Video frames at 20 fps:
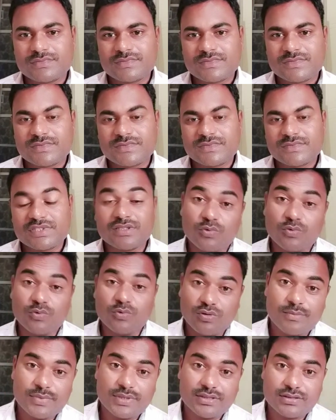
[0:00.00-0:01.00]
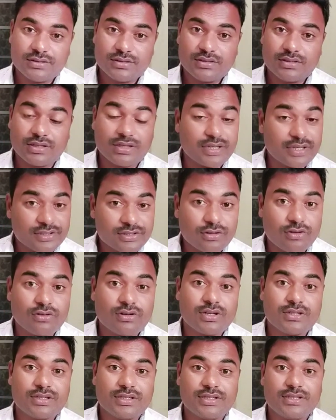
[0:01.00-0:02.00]
The Monabi, the great
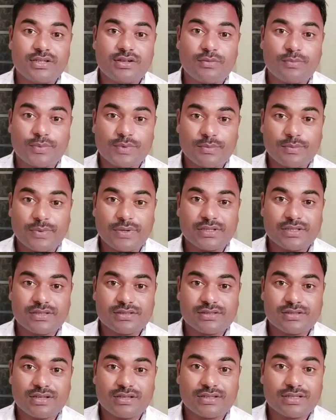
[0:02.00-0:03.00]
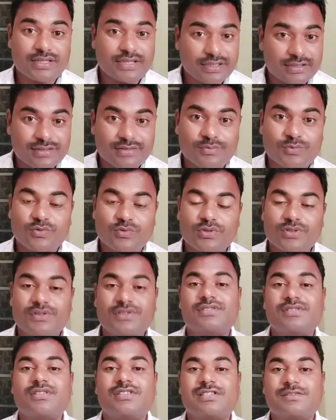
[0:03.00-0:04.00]
Iron Lady of the Pakistan, great
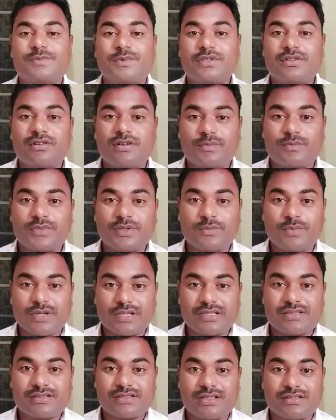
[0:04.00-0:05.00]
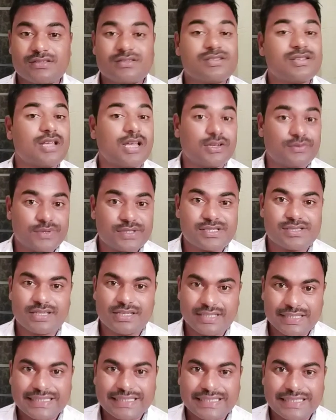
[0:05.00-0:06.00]
motivational speaker of the Pakistan, she always
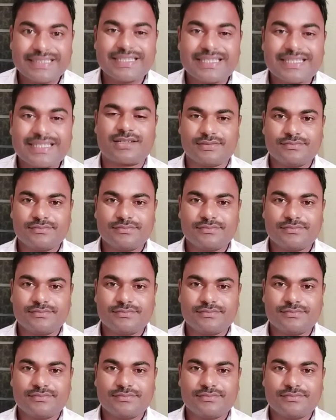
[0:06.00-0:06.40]
telling that